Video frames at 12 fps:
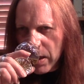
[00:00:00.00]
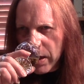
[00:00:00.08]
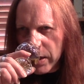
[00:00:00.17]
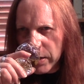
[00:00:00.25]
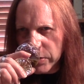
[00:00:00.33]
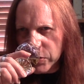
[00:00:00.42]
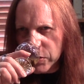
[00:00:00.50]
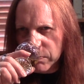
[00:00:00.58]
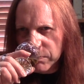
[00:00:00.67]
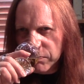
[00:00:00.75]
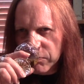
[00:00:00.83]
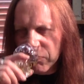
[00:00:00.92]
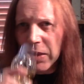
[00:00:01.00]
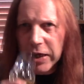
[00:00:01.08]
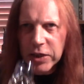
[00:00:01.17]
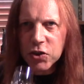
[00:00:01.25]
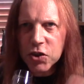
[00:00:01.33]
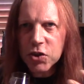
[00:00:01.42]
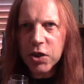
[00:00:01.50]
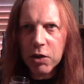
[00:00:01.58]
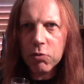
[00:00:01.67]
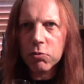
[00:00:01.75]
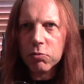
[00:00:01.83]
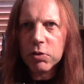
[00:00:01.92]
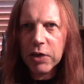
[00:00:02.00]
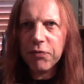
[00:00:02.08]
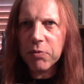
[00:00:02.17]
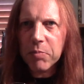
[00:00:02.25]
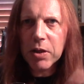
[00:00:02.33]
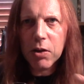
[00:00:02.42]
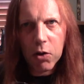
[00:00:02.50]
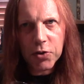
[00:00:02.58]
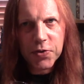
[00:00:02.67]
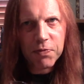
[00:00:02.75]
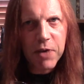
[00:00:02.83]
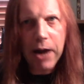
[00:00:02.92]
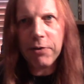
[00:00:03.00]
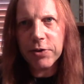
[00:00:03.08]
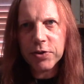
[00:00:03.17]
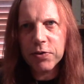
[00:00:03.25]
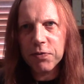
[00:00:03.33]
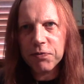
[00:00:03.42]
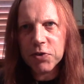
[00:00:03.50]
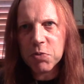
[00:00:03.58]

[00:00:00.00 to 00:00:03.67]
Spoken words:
it's still giving me lots of character of the